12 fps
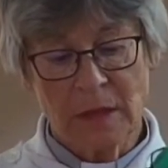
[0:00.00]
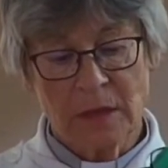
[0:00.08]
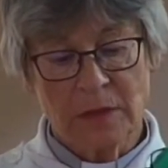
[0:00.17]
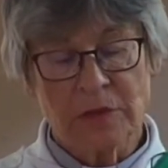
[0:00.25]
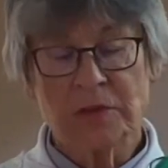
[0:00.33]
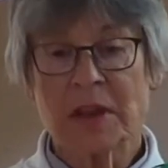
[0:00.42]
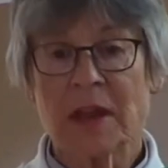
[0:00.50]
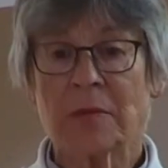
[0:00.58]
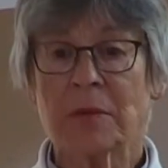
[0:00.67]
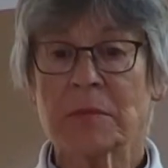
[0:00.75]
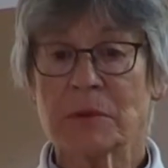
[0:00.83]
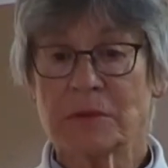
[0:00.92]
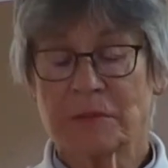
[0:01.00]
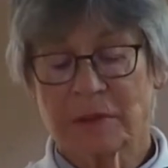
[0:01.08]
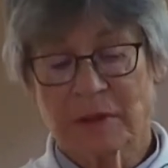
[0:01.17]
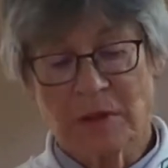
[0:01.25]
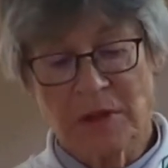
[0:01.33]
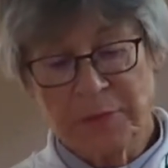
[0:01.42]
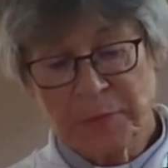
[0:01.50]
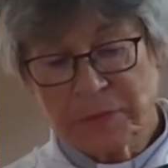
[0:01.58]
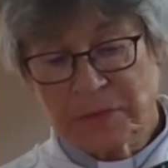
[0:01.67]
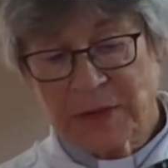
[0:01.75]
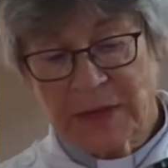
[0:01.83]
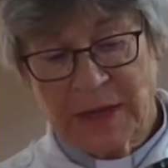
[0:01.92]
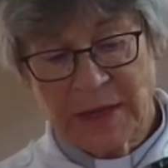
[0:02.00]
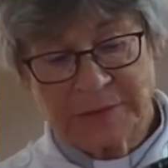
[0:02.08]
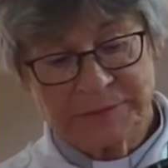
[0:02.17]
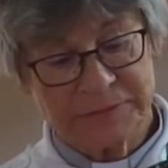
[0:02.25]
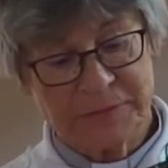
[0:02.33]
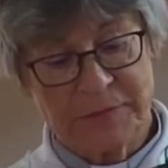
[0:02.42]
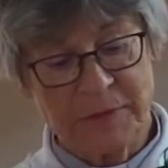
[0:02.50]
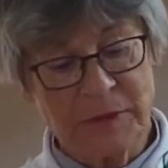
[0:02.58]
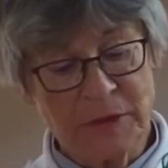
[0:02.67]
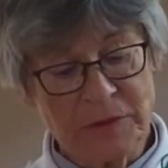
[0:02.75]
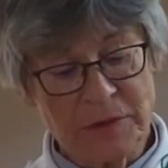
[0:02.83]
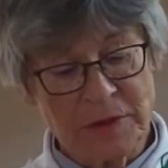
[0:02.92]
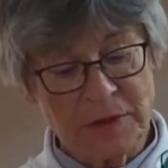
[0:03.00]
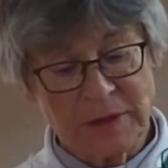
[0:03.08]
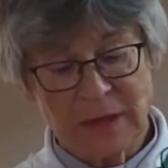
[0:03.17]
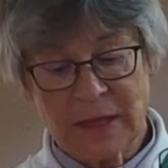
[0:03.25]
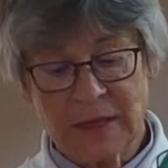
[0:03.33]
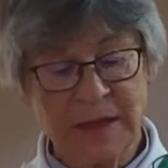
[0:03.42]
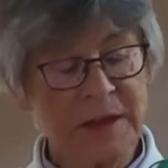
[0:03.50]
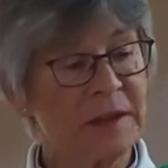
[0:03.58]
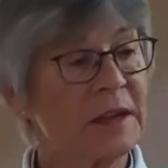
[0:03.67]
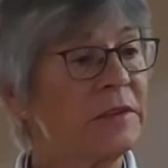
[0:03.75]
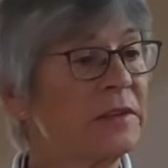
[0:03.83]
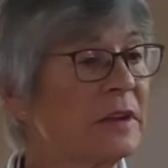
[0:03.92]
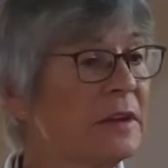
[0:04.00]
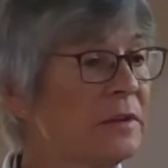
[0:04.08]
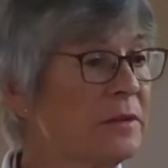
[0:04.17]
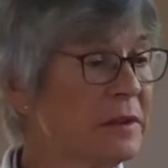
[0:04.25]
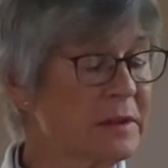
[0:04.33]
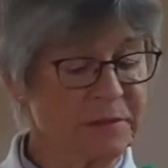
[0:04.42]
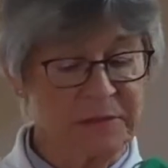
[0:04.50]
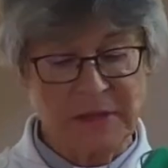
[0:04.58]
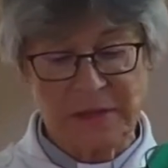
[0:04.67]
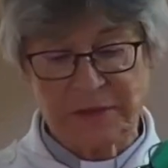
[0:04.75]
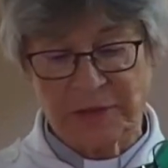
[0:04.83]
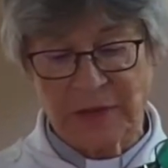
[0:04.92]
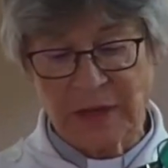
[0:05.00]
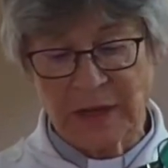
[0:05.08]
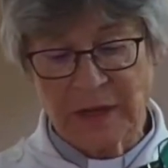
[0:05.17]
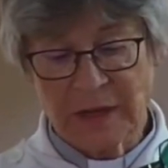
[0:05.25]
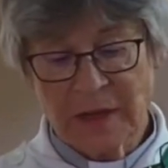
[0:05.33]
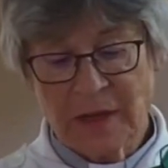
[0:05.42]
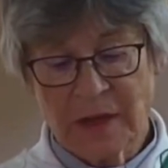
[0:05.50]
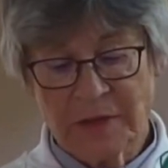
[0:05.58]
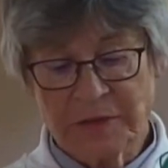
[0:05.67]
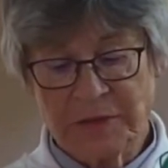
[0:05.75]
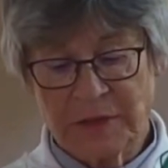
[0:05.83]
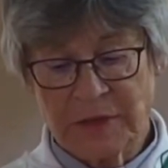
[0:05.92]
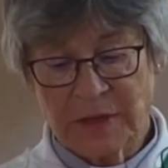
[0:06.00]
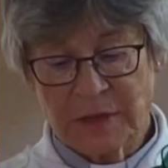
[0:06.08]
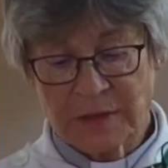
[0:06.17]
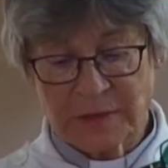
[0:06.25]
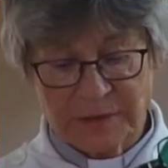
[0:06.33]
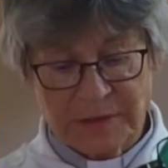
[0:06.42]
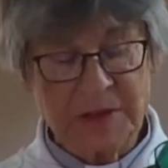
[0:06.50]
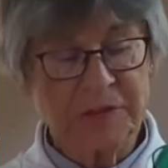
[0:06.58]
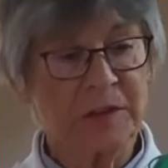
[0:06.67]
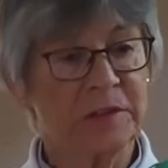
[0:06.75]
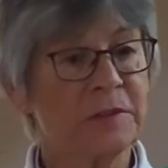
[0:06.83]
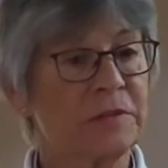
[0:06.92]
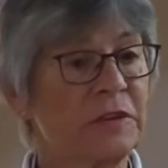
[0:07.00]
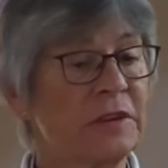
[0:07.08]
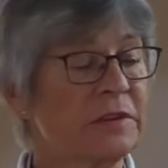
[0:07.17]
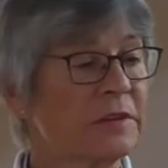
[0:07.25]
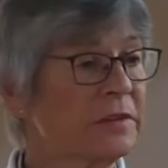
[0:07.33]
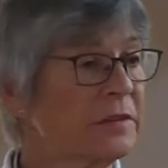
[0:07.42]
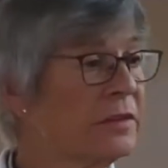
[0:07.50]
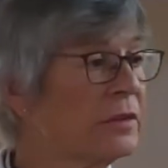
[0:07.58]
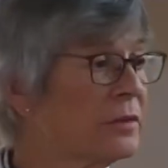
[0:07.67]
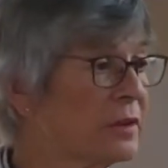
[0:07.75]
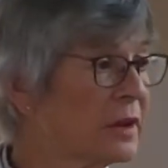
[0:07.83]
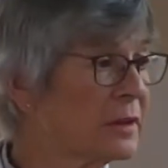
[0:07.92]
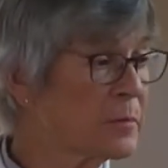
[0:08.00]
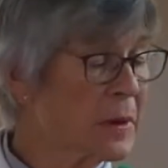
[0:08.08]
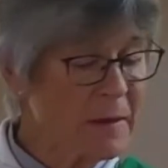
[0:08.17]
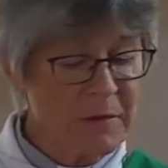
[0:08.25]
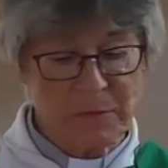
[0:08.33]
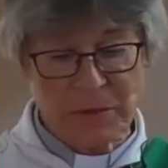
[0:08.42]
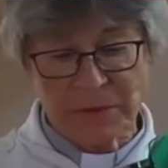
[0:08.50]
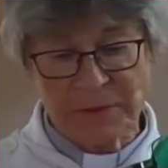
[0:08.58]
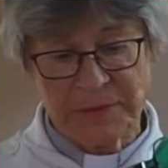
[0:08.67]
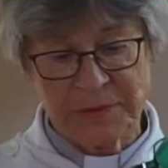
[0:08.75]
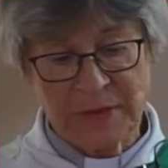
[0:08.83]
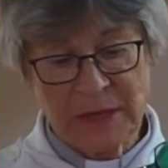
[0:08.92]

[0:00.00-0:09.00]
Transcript: So now we move to the gospel reading from Luke, and he continues his teachings of Jesus using the parables,